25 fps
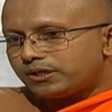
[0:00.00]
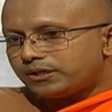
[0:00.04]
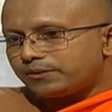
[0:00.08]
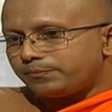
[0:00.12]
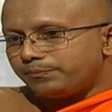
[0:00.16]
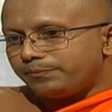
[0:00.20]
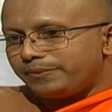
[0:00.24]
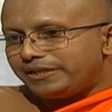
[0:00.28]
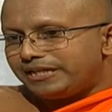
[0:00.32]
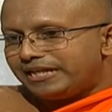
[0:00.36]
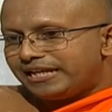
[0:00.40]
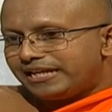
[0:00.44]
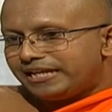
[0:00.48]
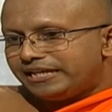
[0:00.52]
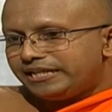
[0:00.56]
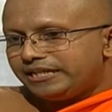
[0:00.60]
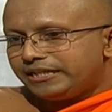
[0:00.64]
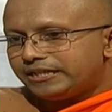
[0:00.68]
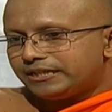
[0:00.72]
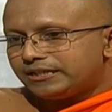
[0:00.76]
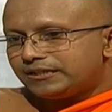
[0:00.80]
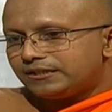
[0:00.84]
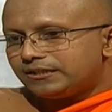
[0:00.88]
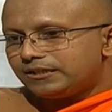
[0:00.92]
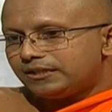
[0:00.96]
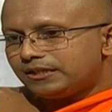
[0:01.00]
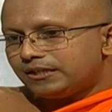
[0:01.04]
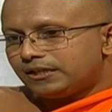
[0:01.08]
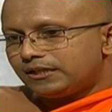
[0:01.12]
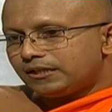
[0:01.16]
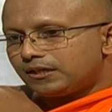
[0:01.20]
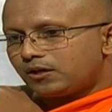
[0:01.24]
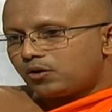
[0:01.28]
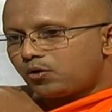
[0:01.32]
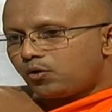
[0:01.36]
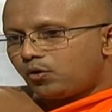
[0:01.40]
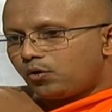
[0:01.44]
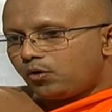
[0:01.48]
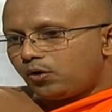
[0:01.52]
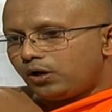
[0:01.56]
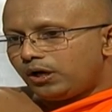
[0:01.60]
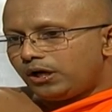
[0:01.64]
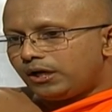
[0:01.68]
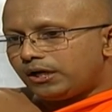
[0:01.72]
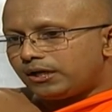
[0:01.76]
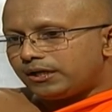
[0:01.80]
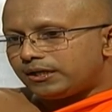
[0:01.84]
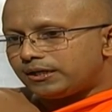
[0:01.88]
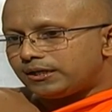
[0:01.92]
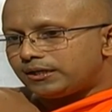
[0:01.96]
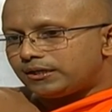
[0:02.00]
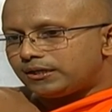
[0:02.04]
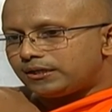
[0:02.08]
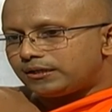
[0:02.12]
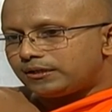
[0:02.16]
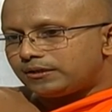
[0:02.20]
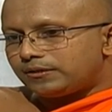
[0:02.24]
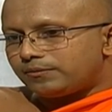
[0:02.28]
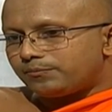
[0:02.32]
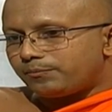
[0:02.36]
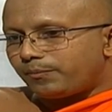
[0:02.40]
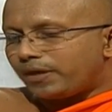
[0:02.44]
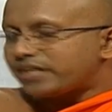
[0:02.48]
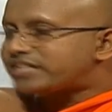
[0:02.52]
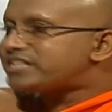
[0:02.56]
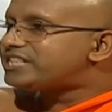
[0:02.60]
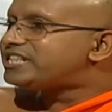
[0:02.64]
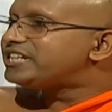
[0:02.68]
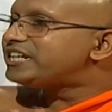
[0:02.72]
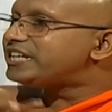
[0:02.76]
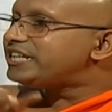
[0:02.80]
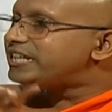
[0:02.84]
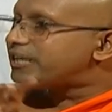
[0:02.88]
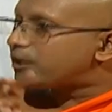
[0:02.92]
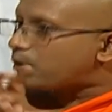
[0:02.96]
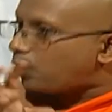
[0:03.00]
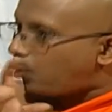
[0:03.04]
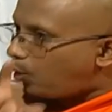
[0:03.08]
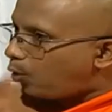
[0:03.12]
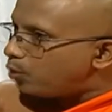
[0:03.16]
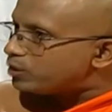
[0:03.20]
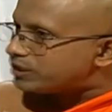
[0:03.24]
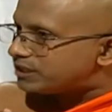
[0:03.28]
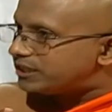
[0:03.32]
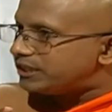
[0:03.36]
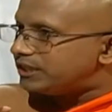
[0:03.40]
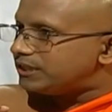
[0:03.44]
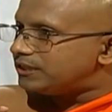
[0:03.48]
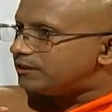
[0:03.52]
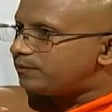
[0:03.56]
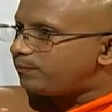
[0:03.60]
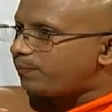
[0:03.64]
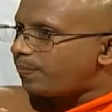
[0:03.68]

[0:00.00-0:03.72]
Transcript: a millionaire called Maccariya Kosiya.